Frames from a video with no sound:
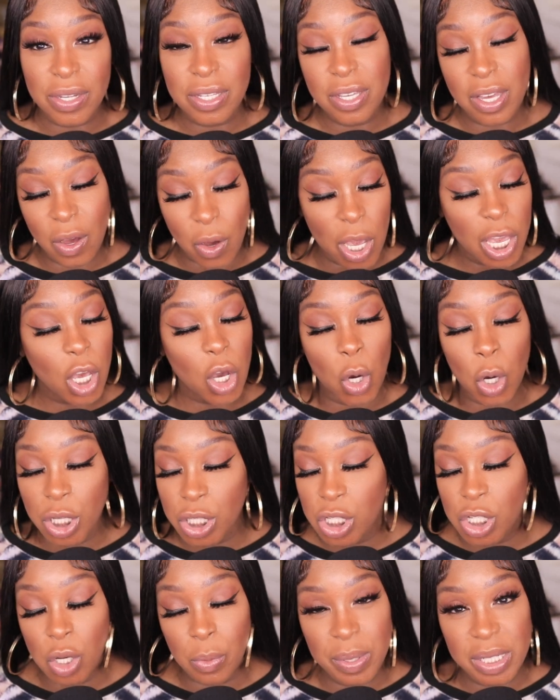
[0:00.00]
It, it,
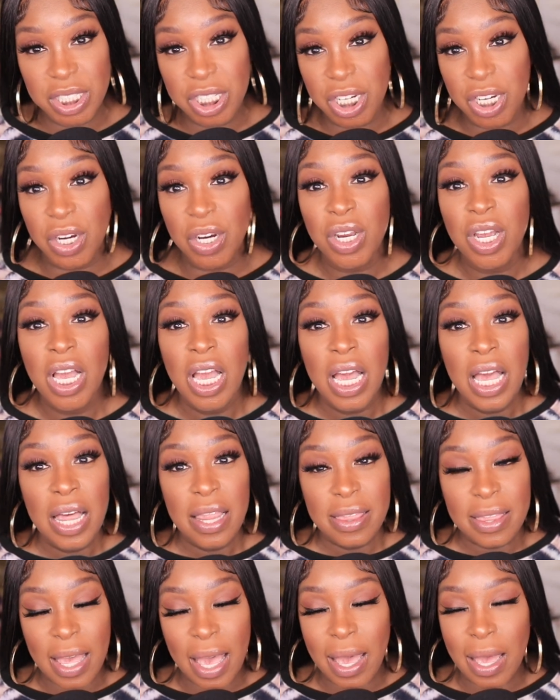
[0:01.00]
caught so much hair
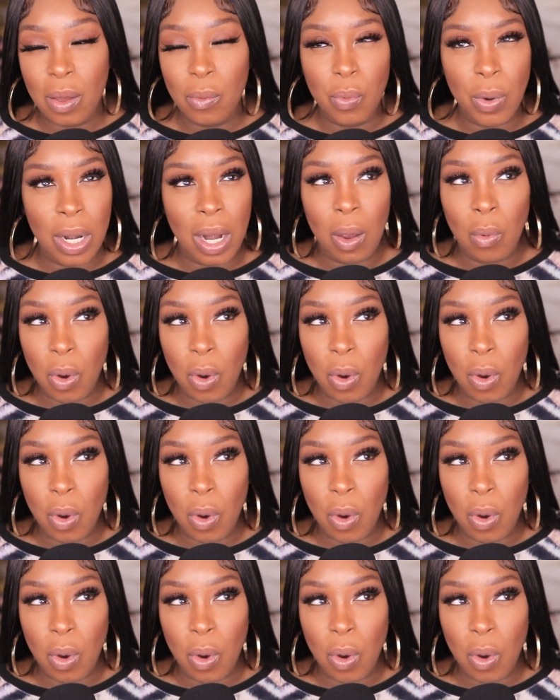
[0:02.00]
that when I